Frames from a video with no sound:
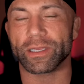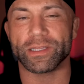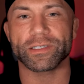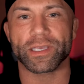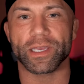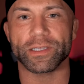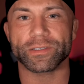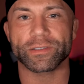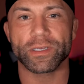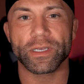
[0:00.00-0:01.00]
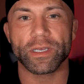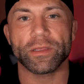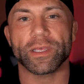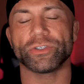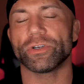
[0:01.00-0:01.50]
In this case,
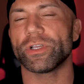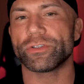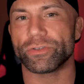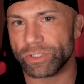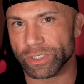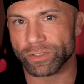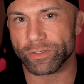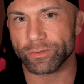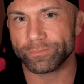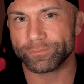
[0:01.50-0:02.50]
that journey is jiu-jitsu.